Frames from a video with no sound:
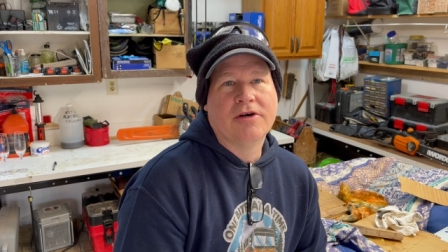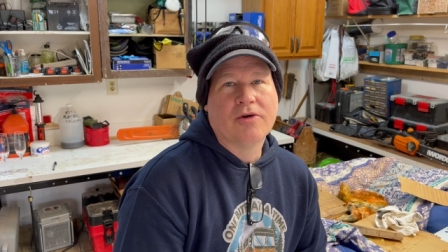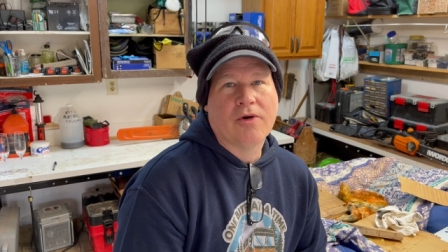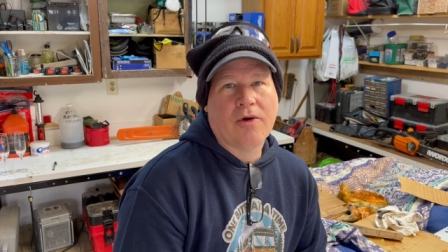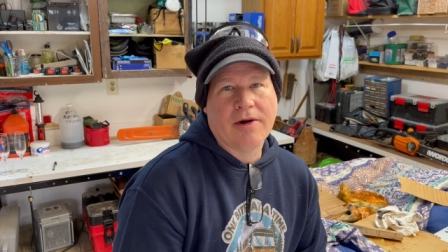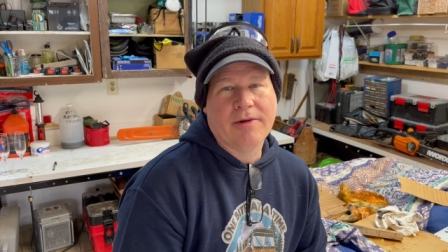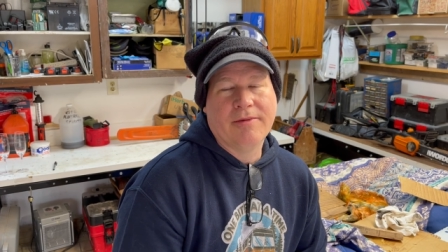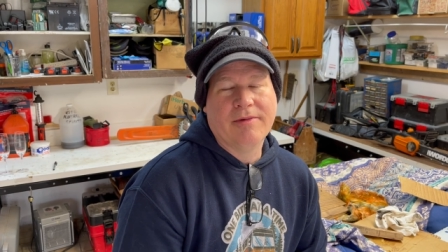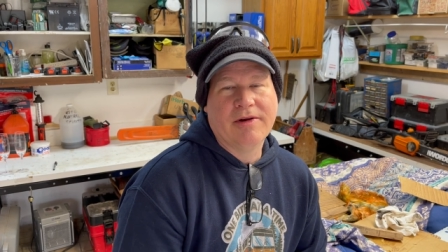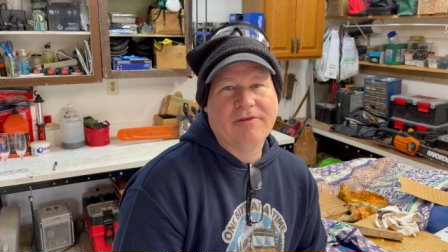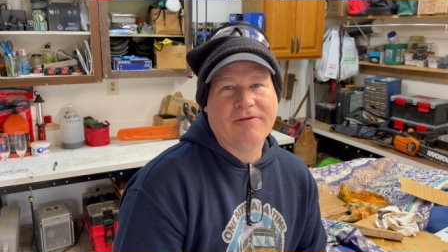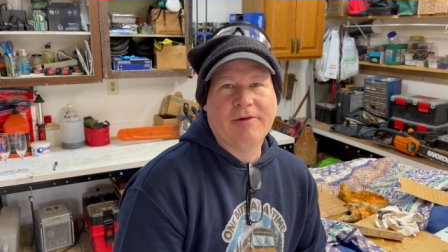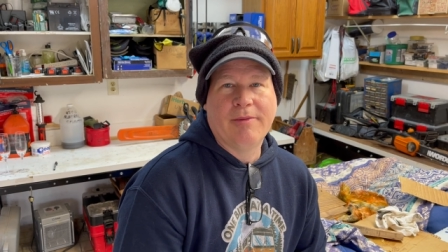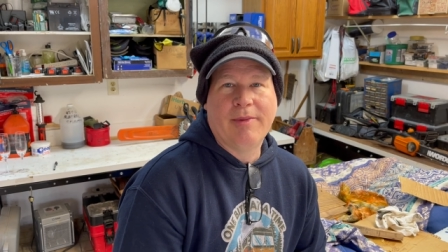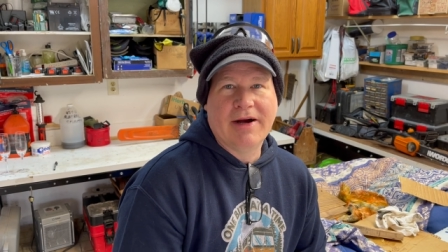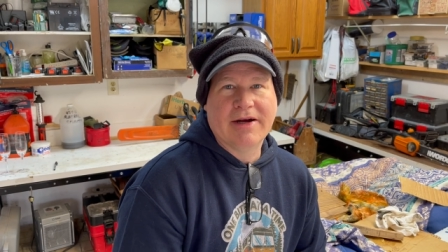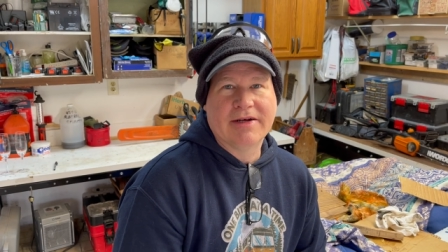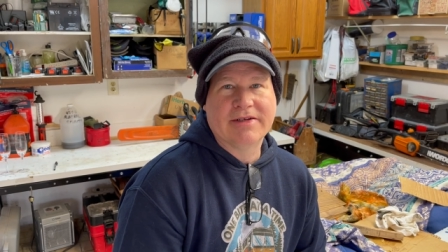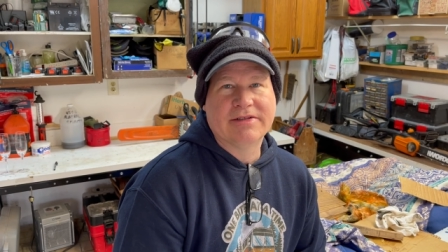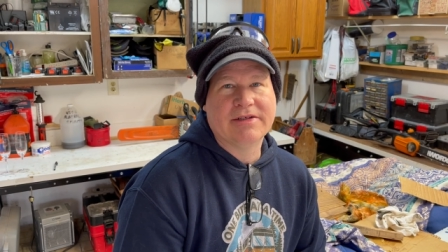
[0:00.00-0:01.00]
quite a bit of
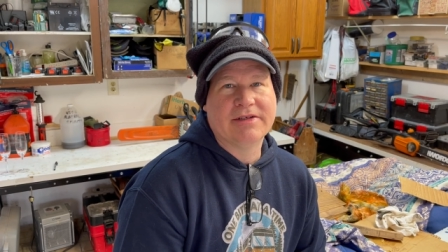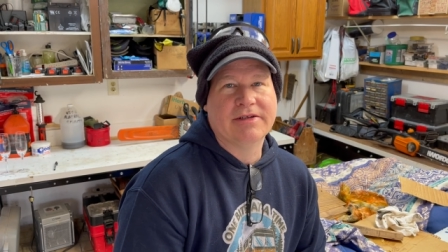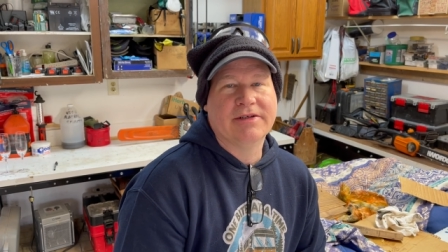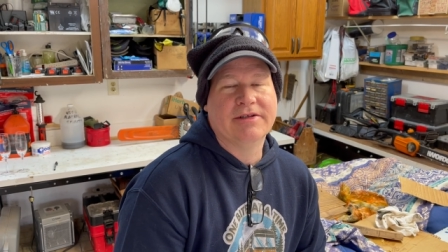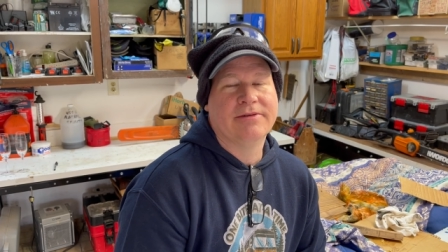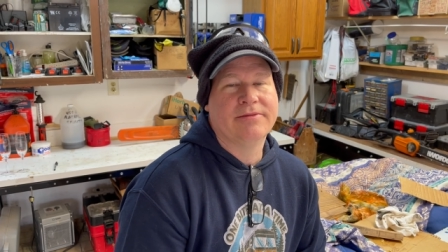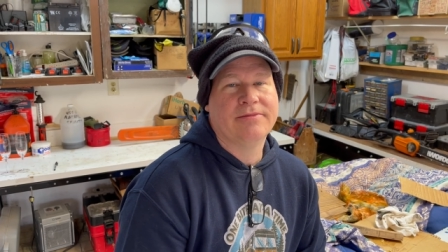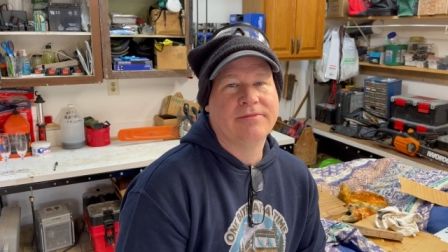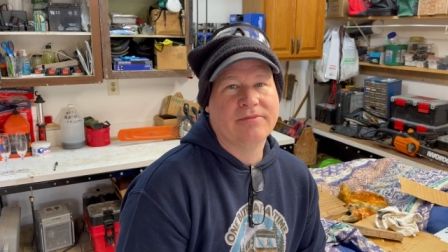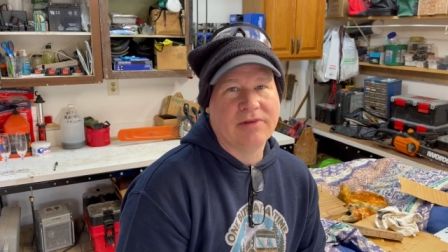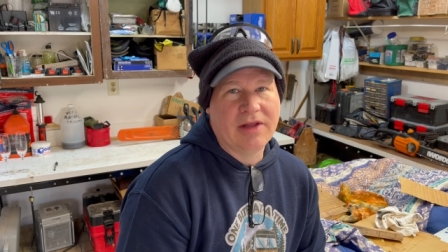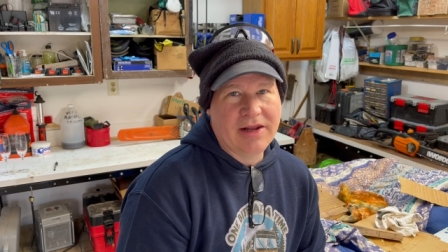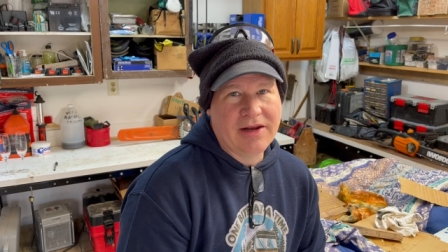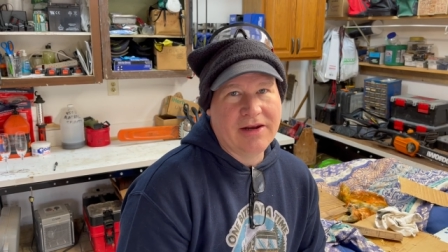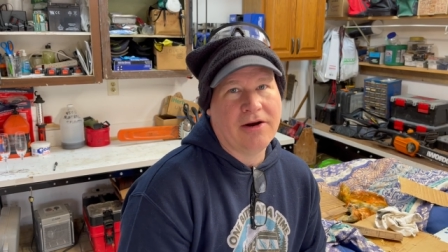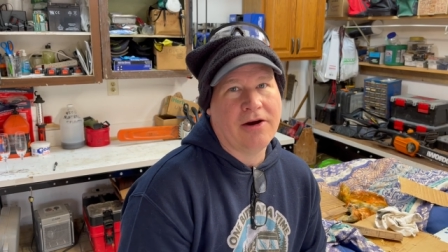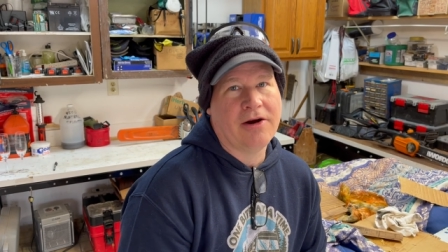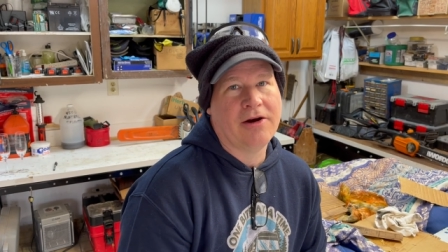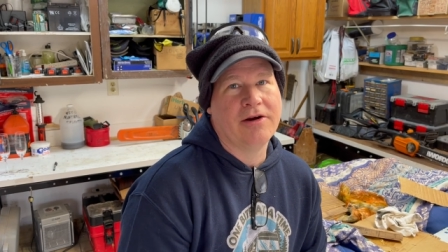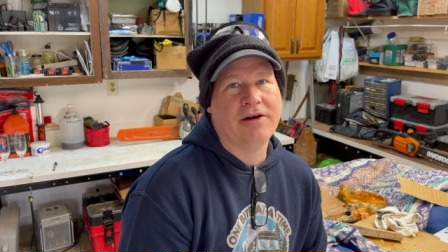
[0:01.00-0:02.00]
epoxy in, let
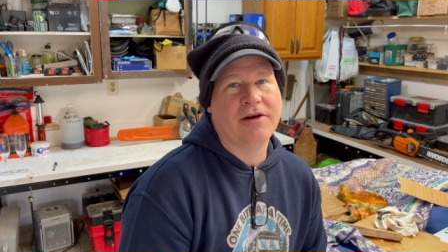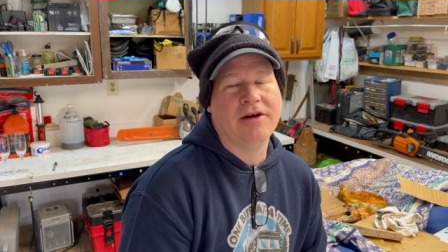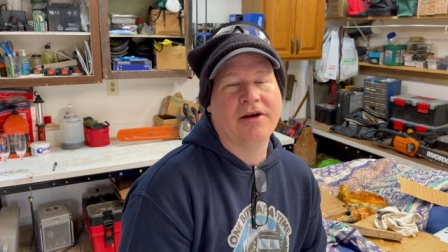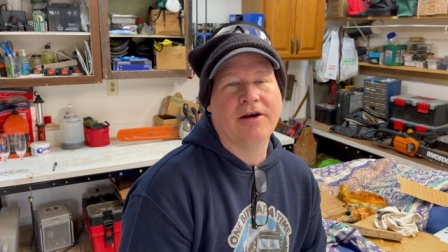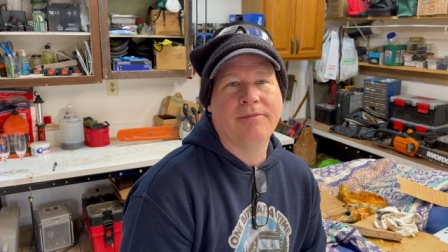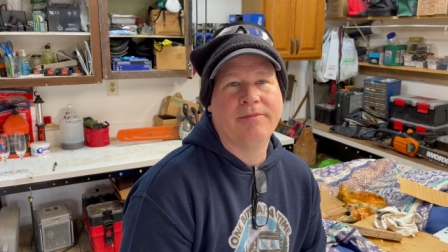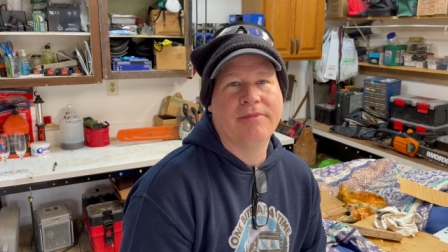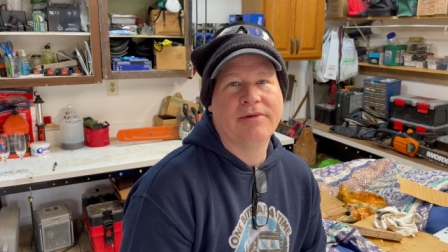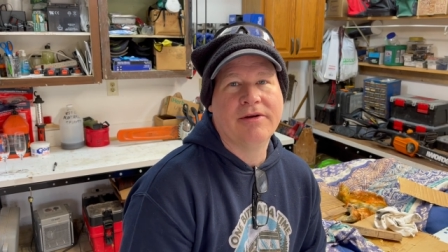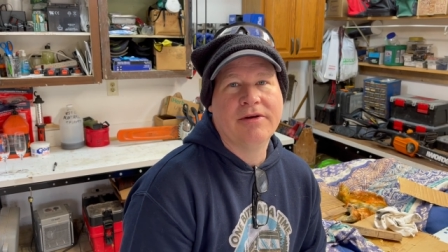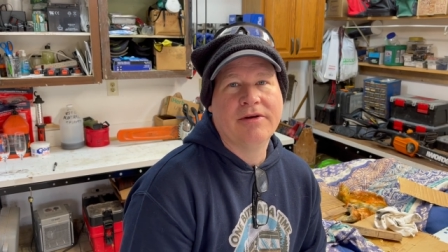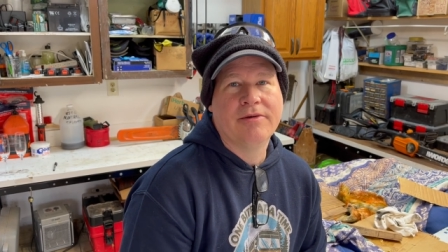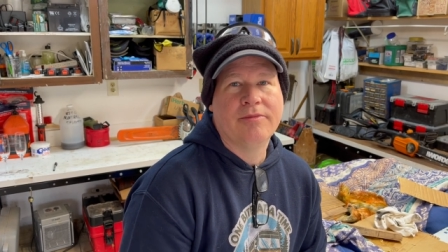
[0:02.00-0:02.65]
it harden up,